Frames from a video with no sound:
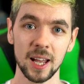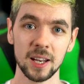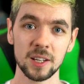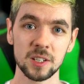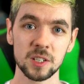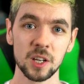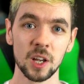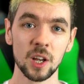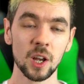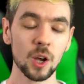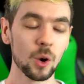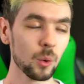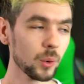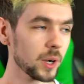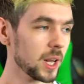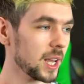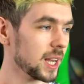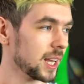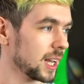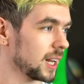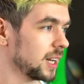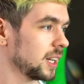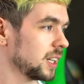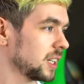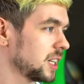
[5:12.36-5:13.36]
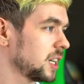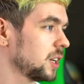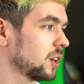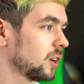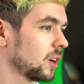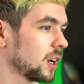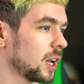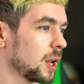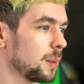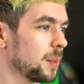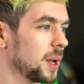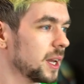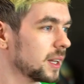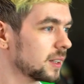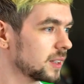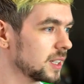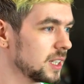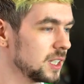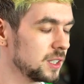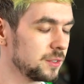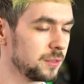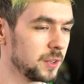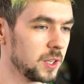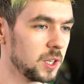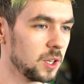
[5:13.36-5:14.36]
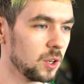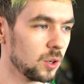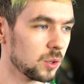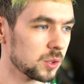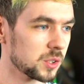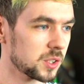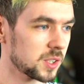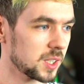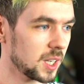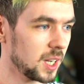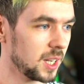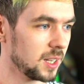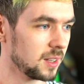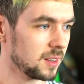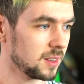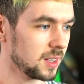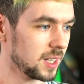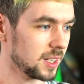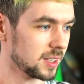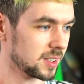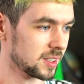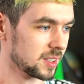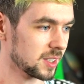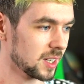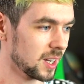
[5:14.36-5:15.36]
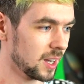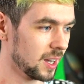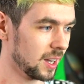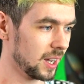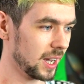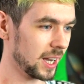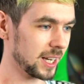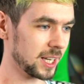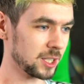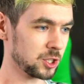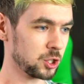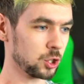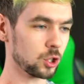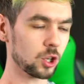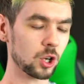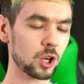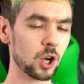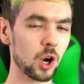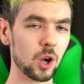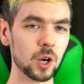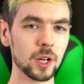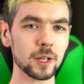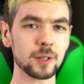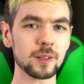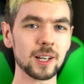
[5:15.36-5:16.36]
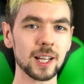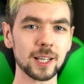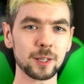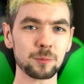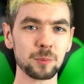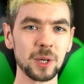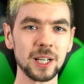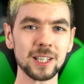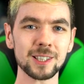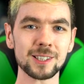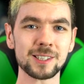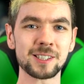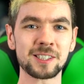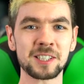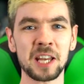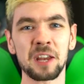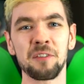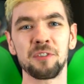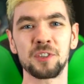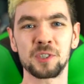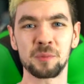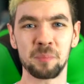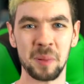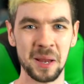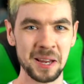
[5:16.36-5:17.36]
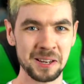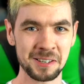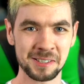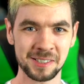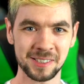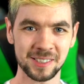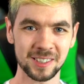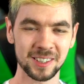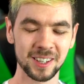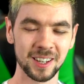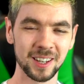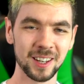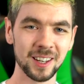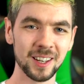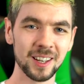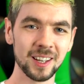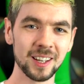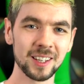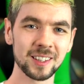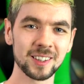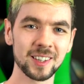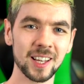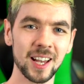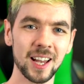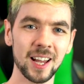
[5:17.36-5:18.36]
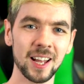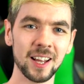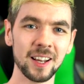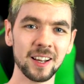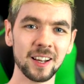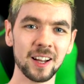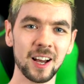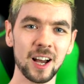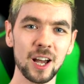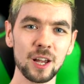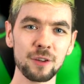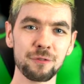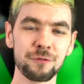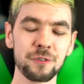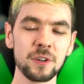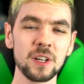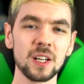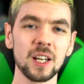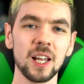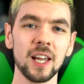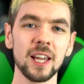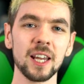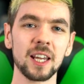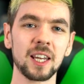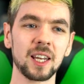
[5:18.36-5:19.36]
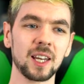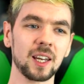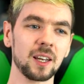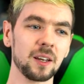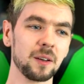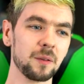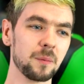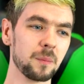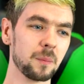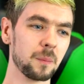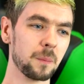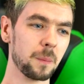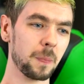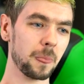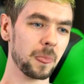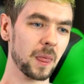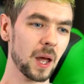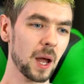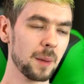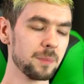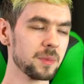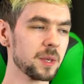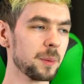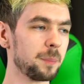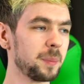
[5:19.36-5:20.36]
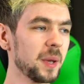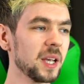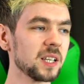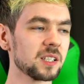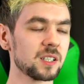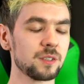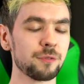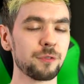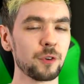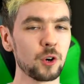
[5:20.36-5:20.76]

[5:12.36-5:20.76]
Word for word: And when I get in here and I make these videos in this, I guess you could call it like my little safe space, that I feel like I'm the best